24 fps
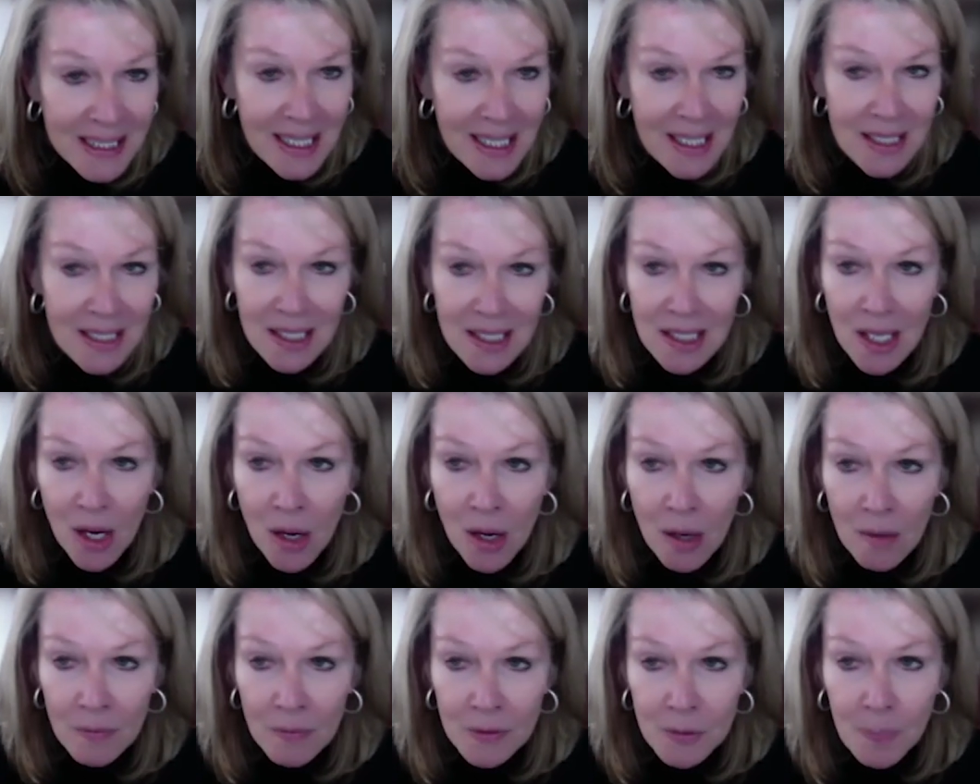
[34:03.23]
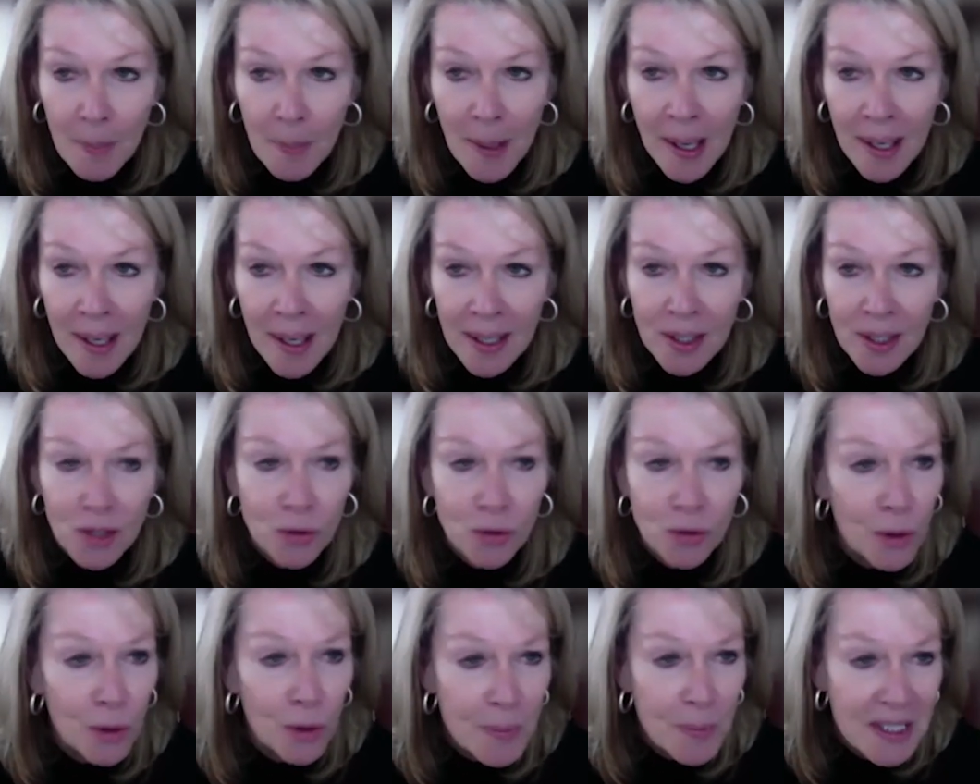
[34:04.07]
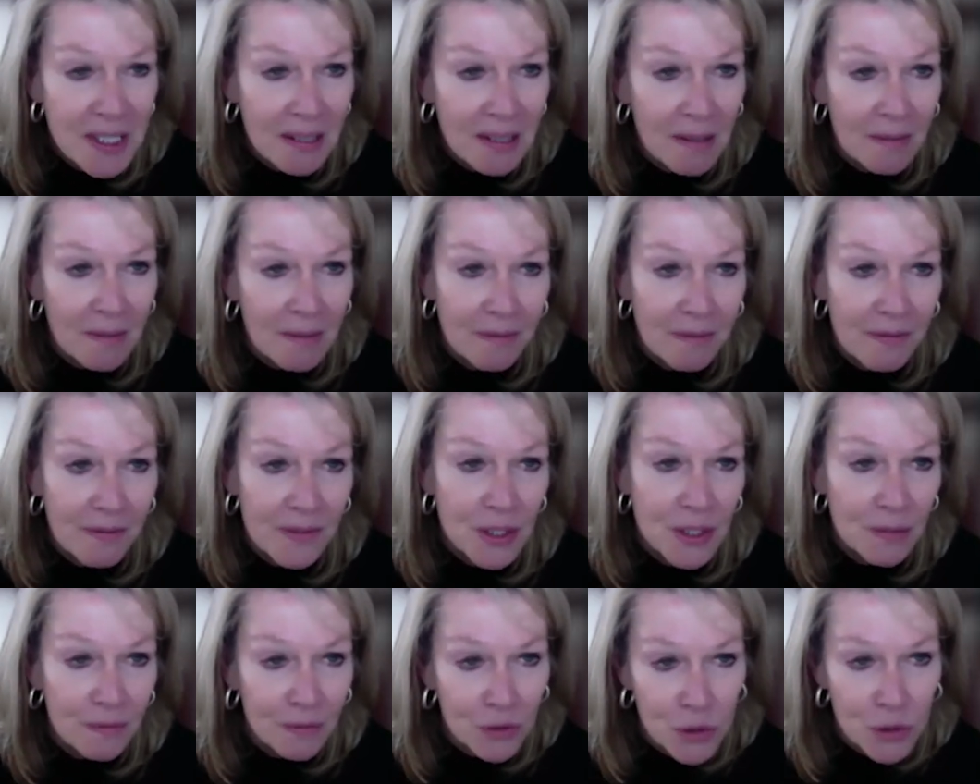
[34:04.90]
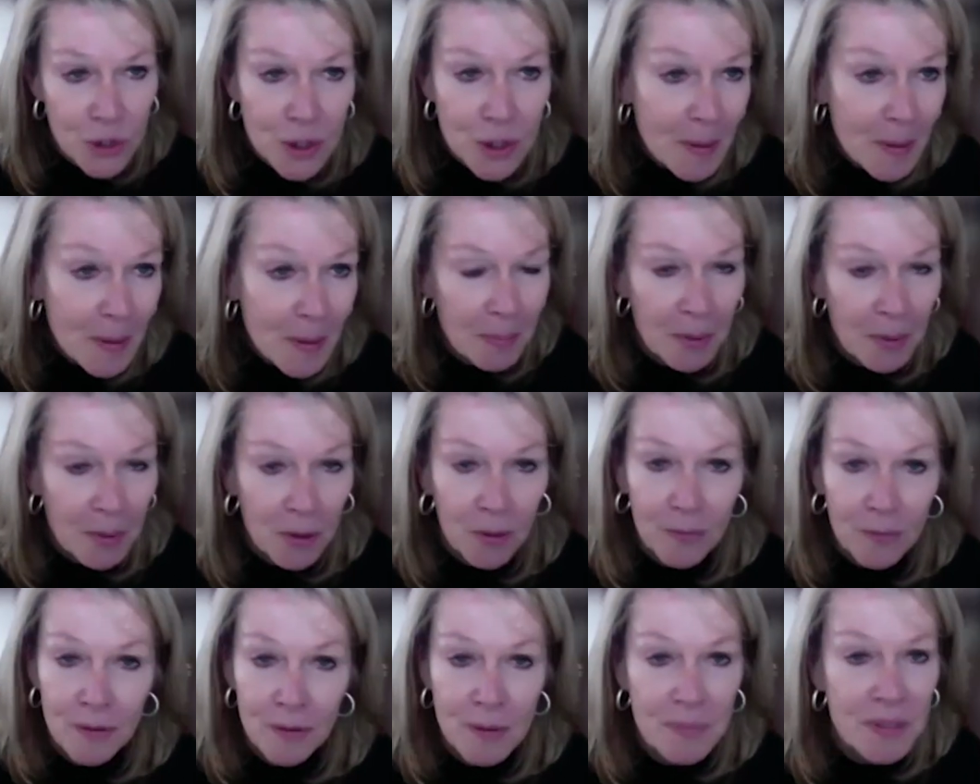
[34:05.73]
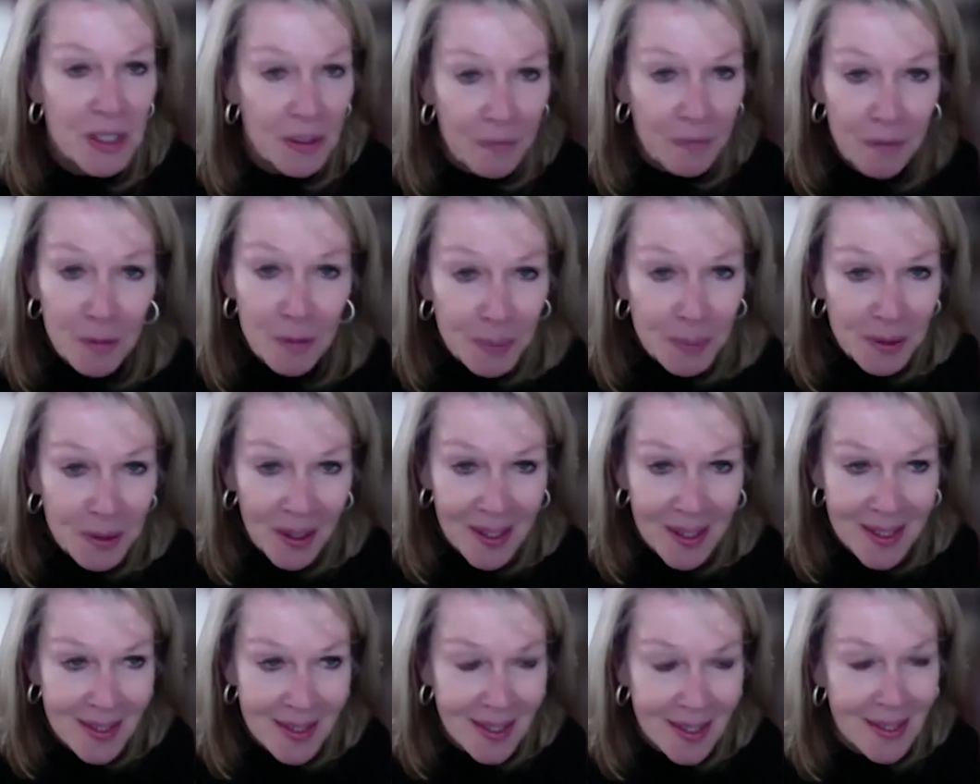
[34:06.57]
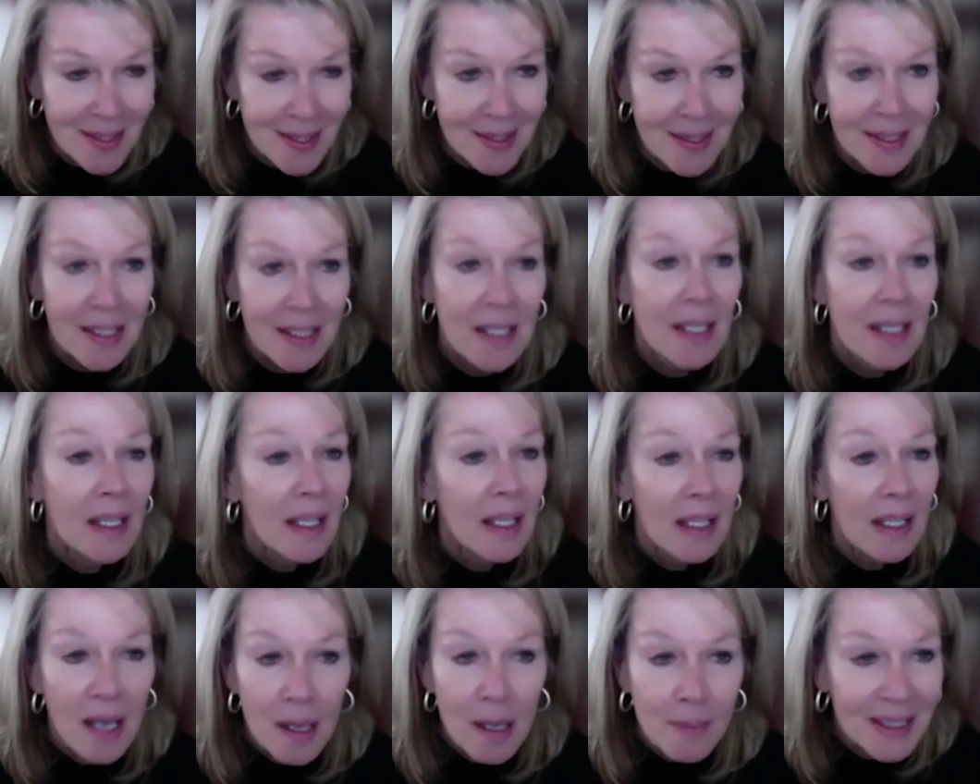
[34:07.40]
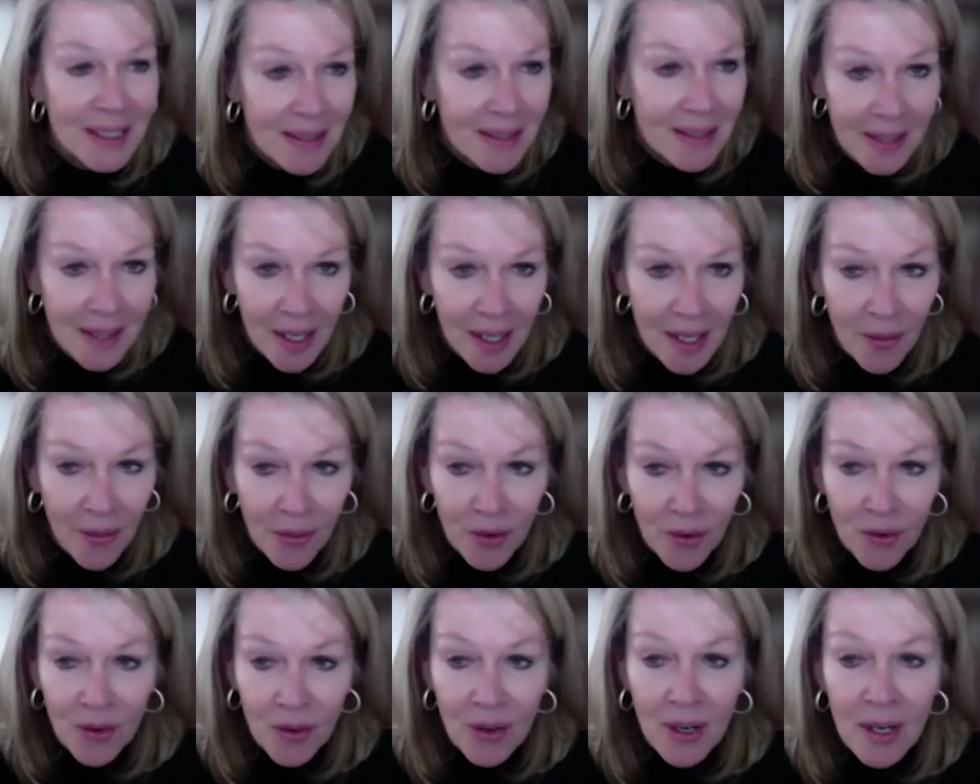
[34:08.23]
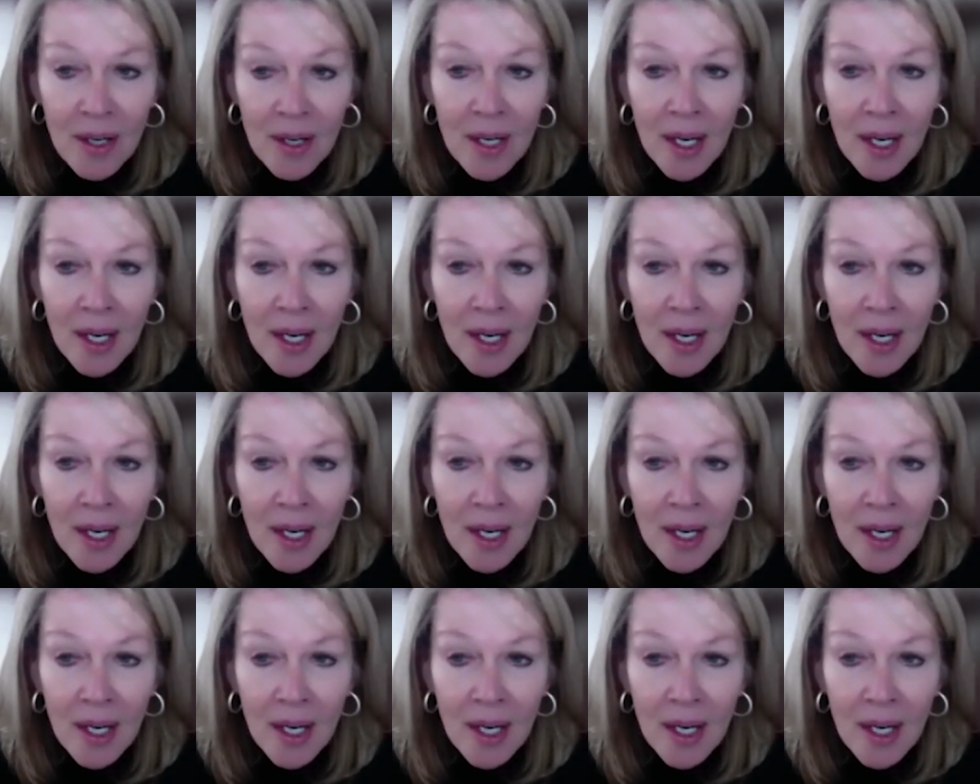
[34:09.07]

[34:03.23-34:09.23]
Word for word: get solved by groups of diverse people from different places coming together.